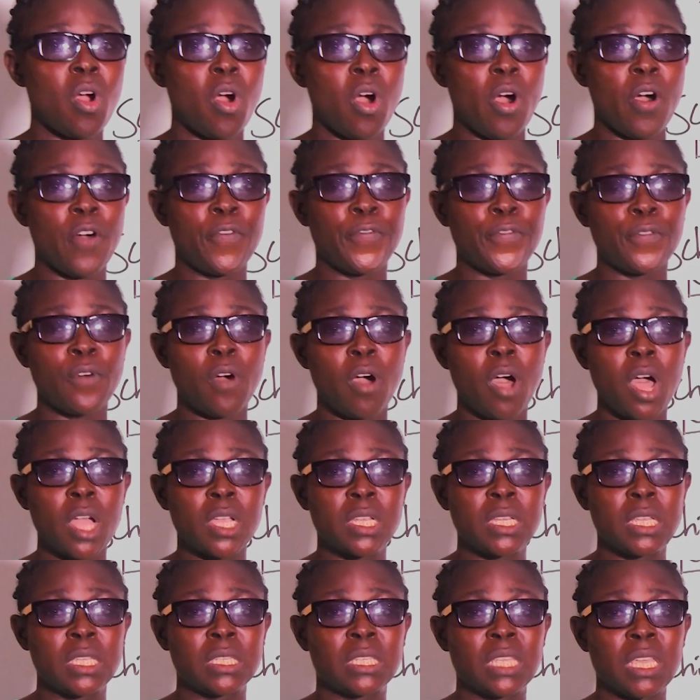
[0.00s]
of
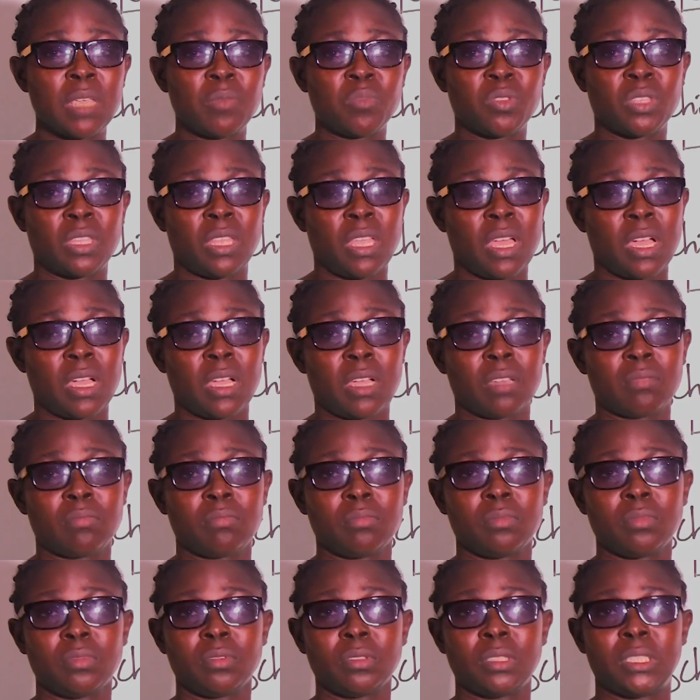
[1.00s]
organisms that
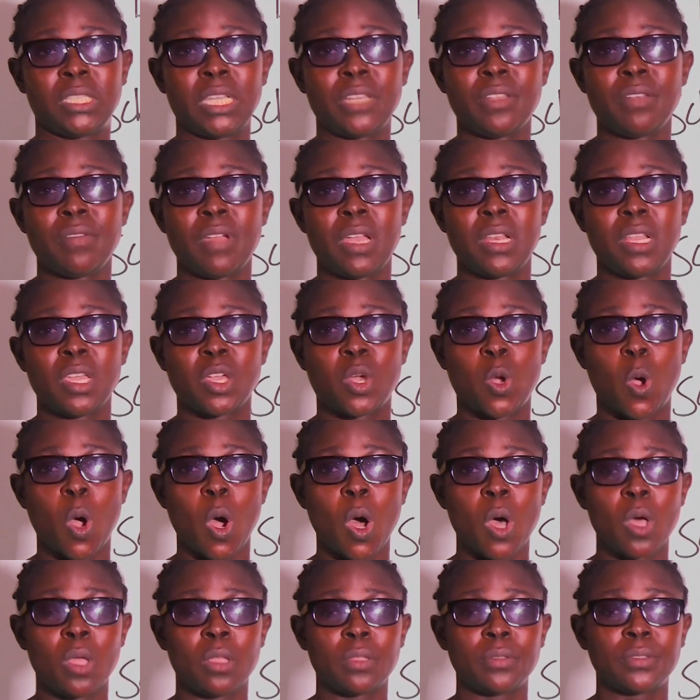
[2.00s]
generally
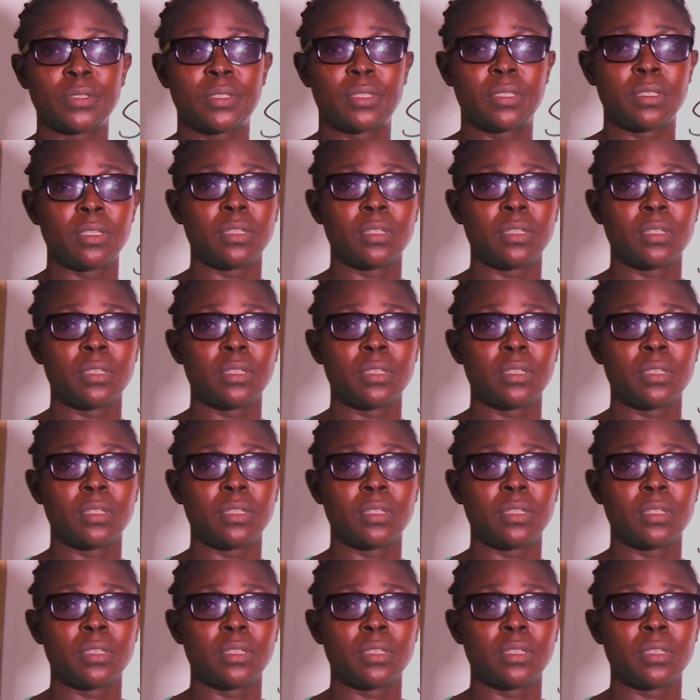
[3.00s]
called